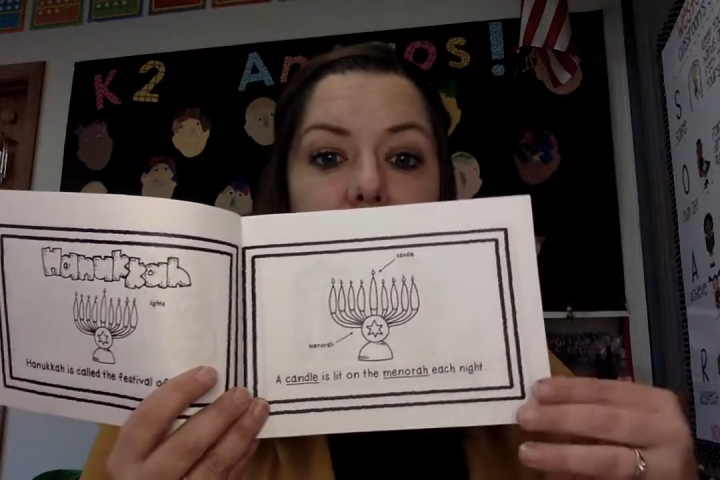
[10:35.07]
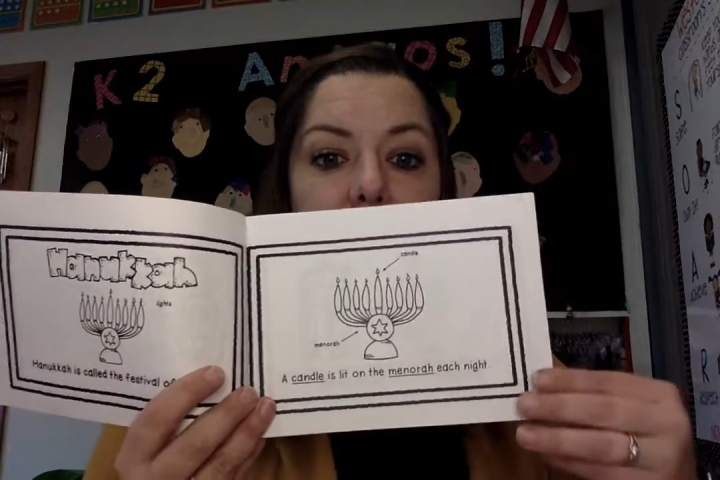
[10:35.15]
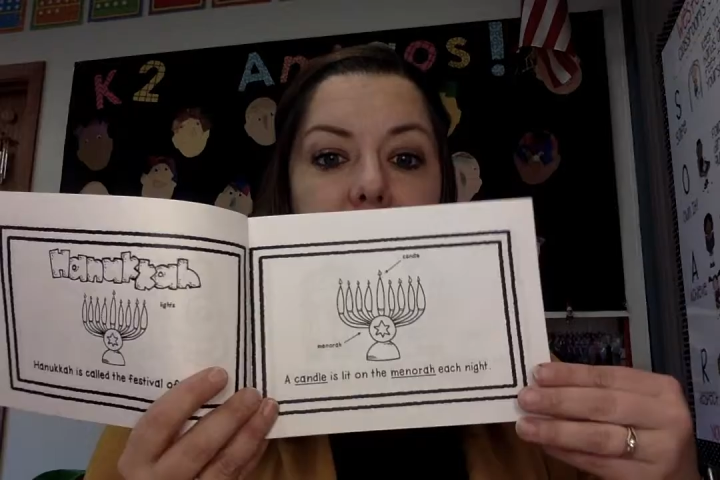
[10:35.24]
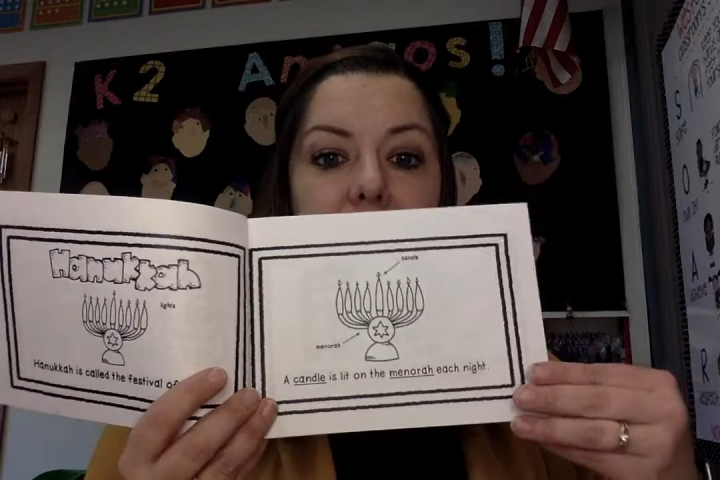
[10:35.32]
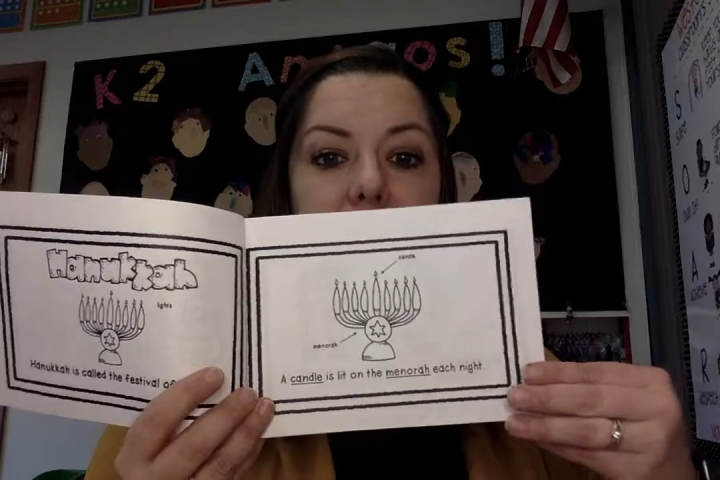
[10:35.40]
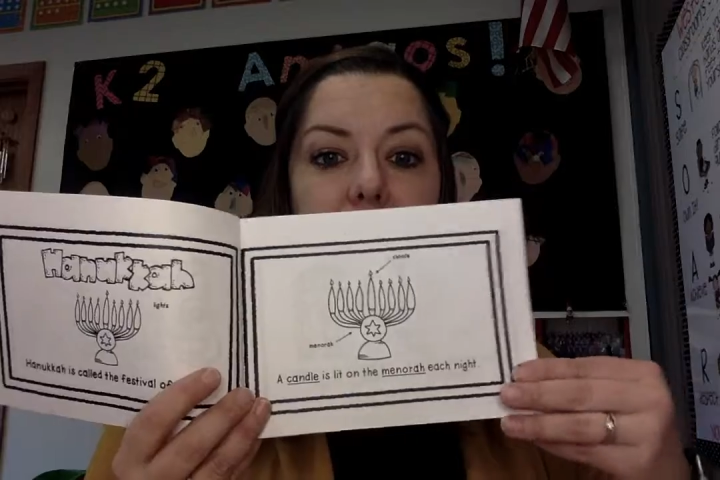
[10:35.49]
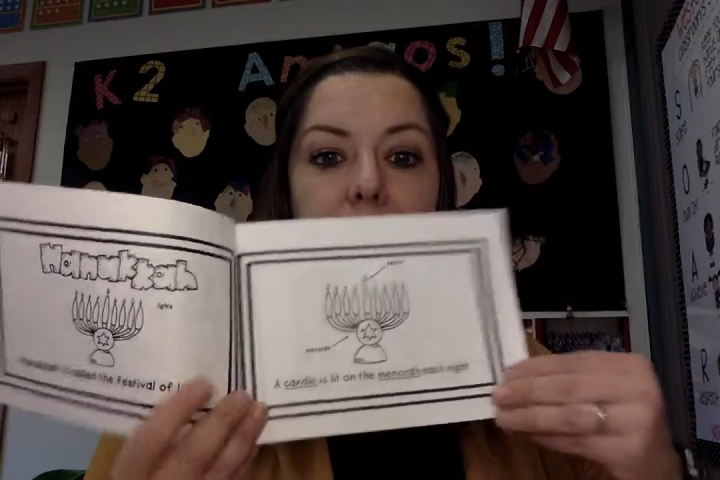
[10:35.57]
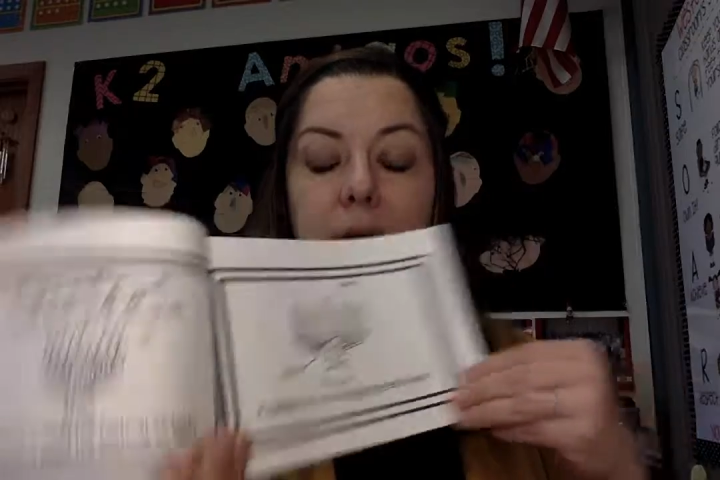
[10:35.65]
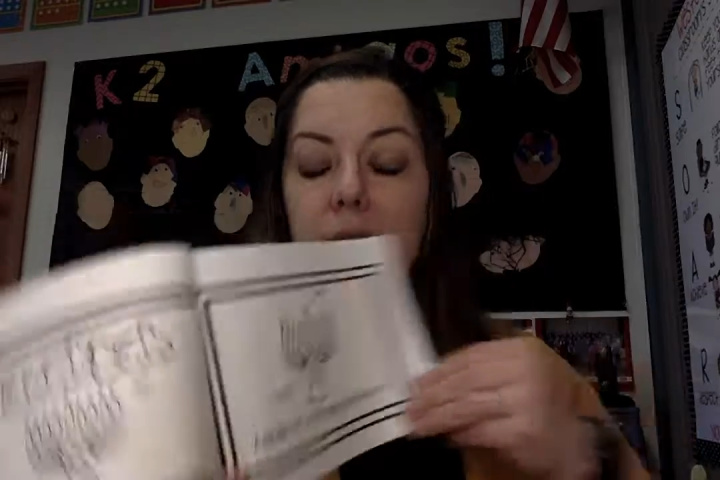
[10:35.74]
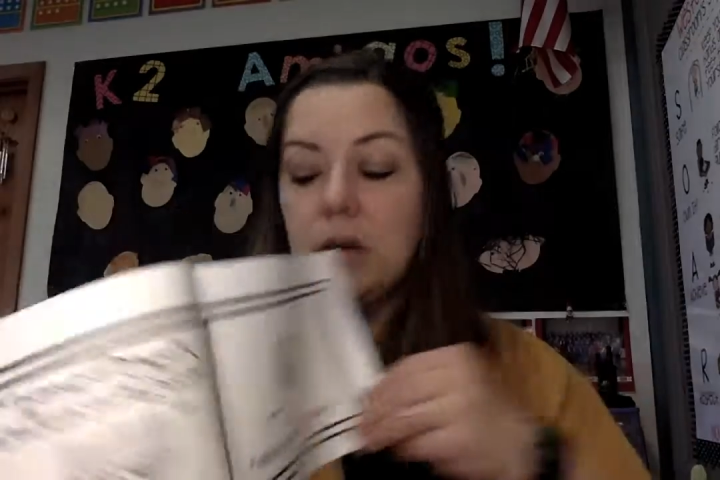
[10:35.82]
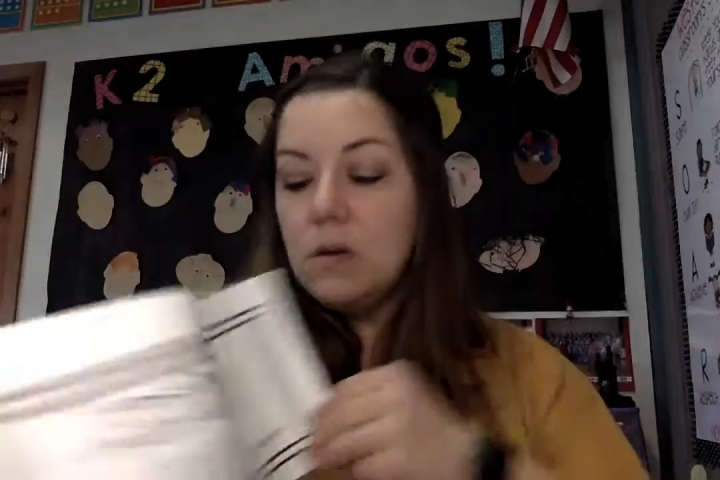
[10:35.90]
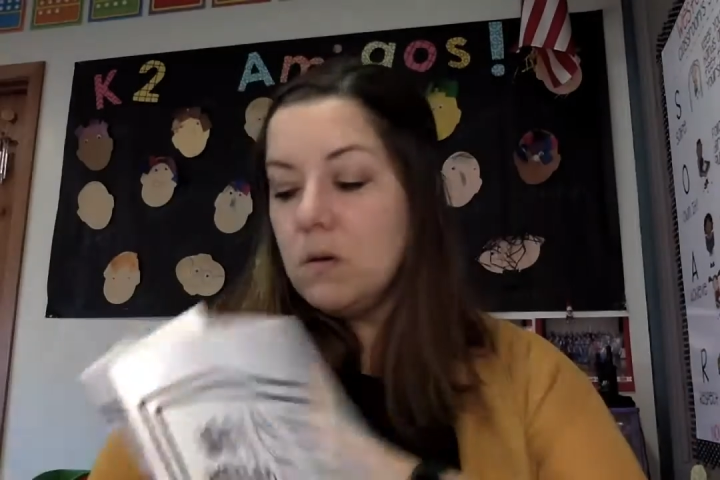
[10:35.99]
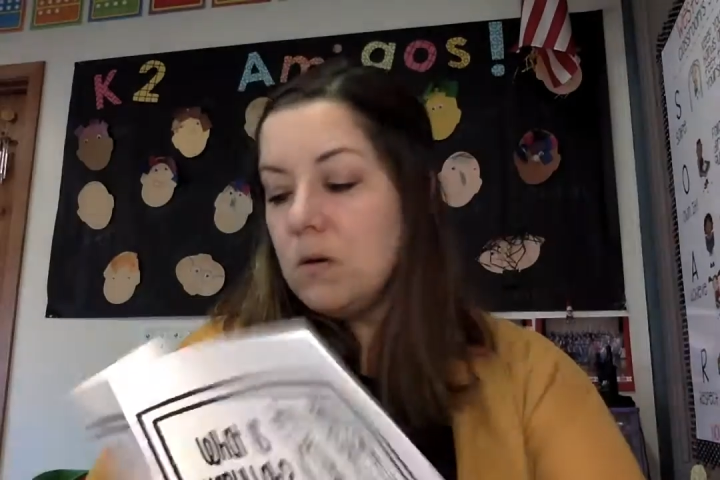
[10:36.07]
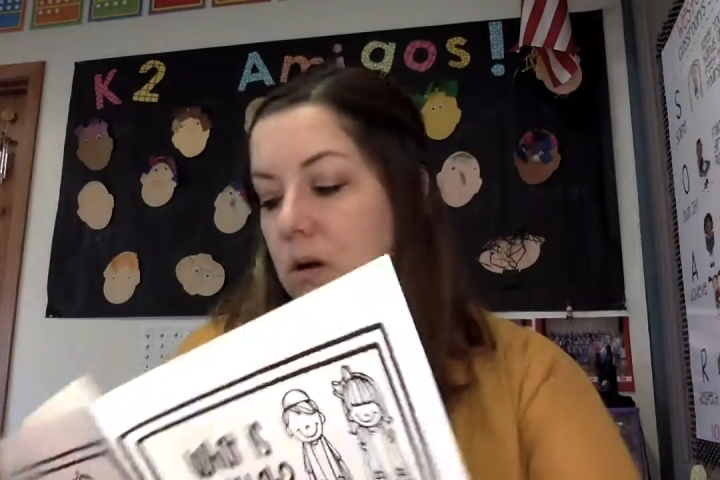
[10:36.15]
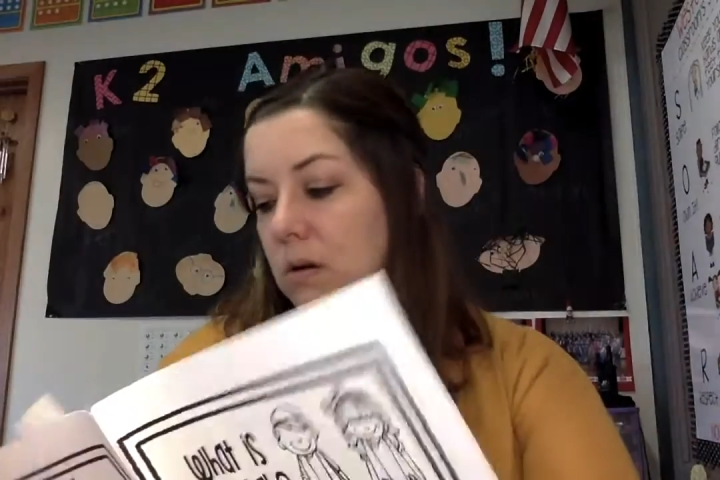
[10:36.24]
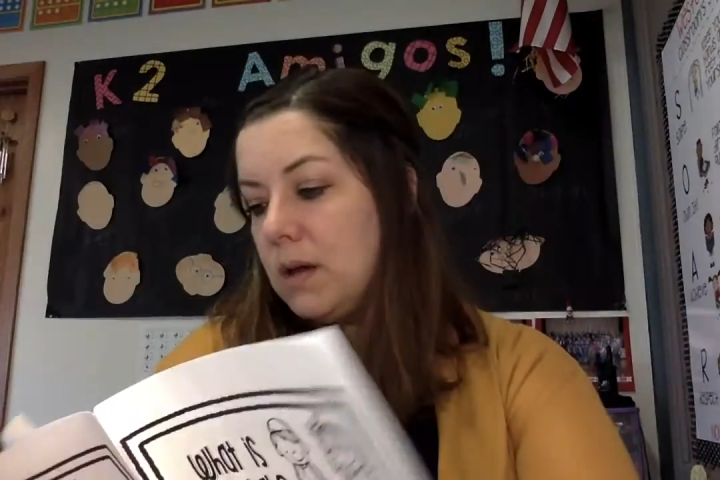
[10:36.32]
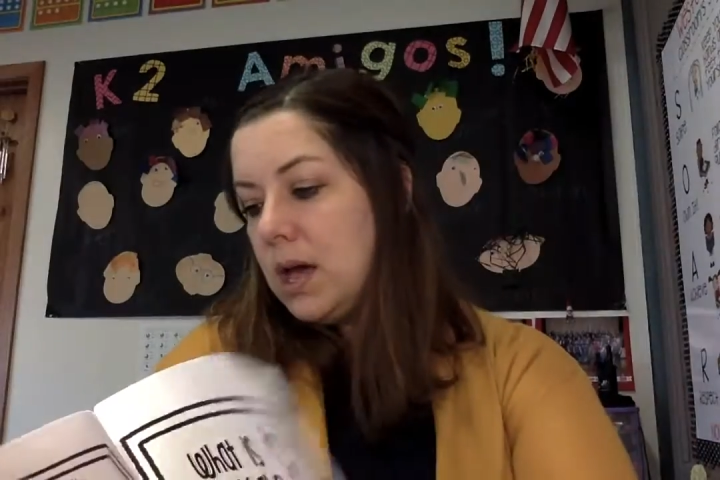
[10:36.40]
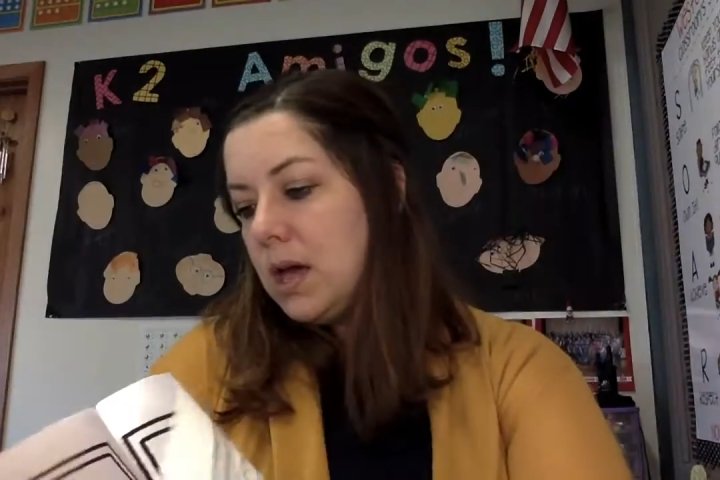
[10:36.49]
I see the
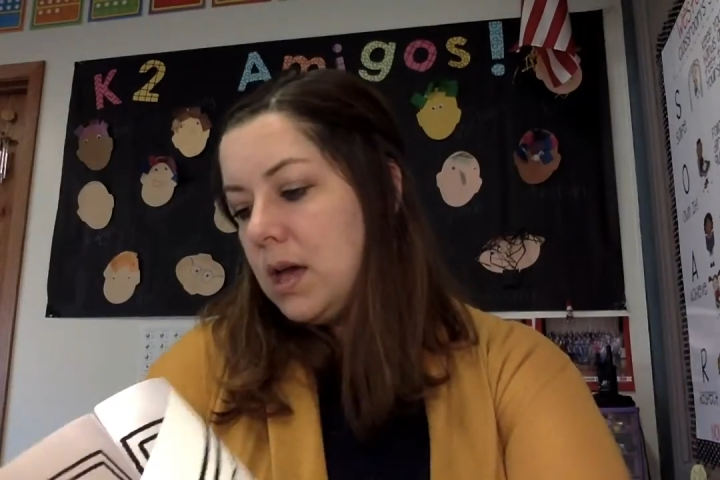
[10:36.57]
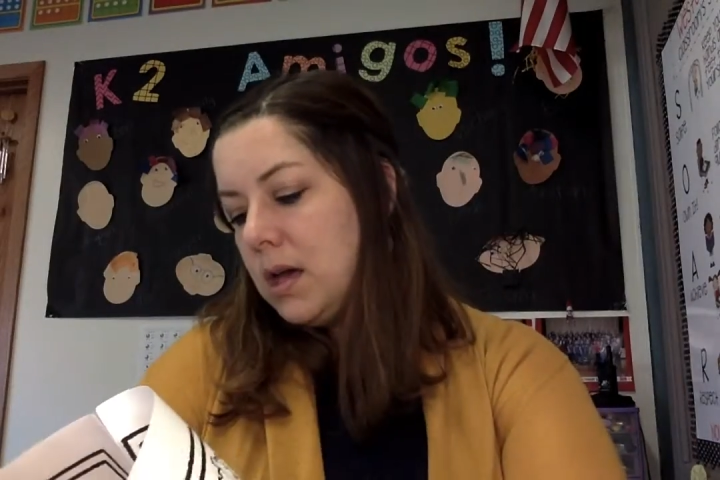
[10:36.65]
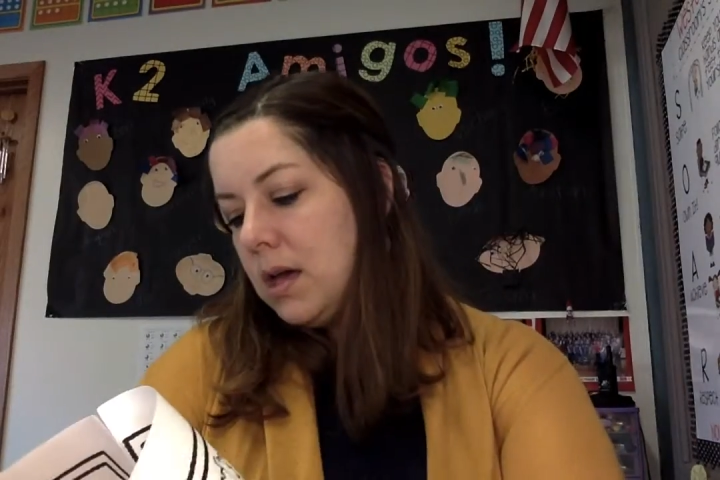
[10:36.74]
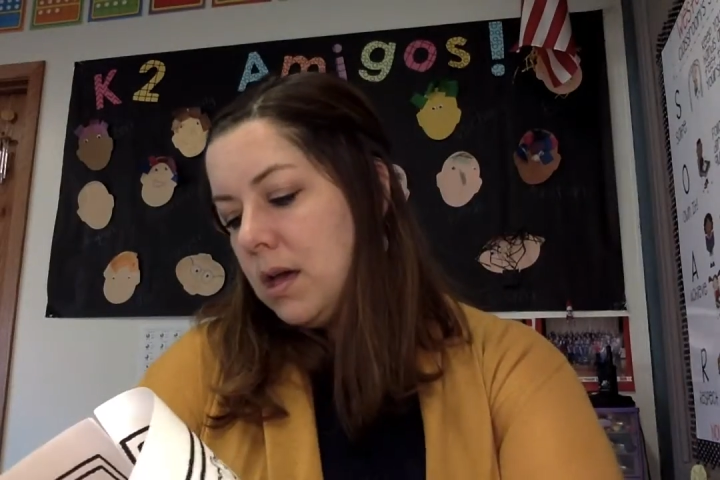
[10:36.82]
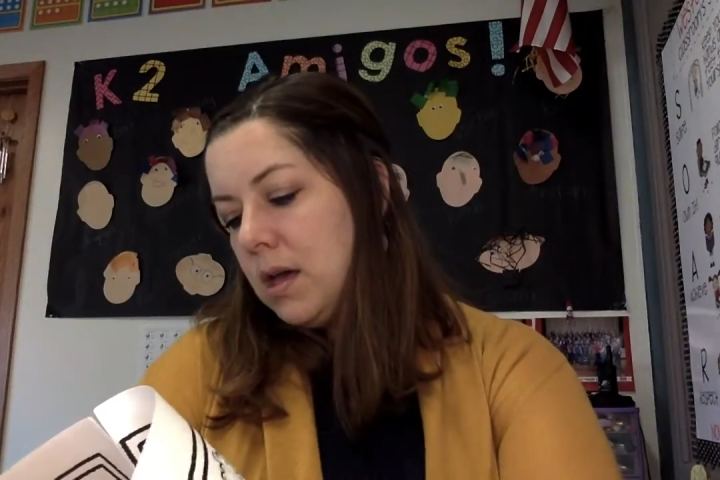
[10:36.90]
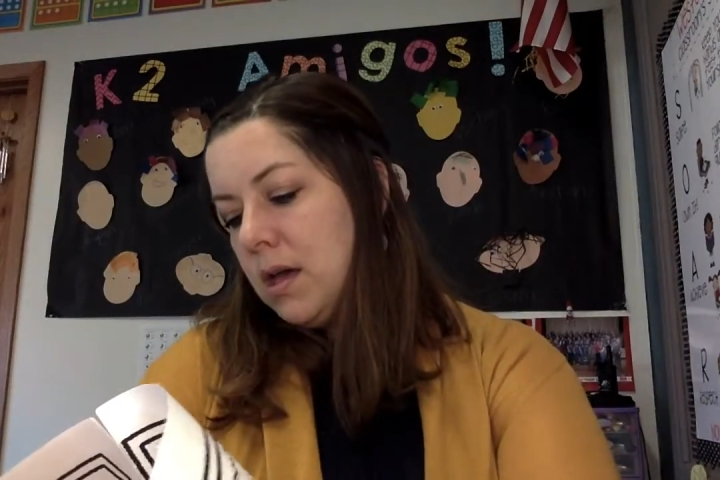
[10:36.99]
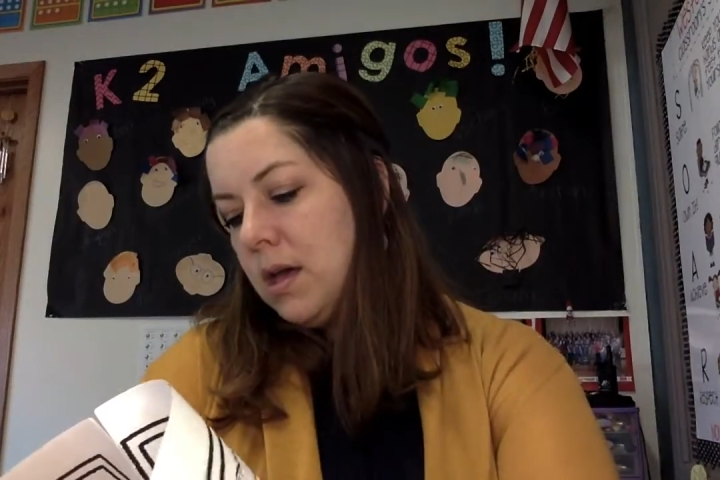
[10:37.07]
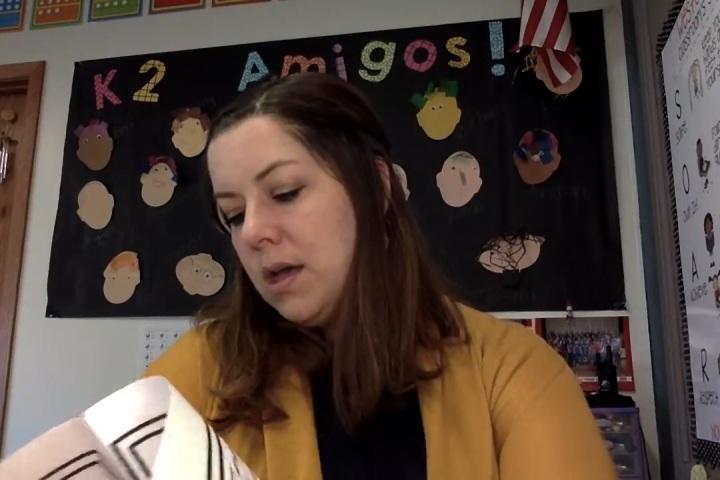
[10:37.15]
menorah.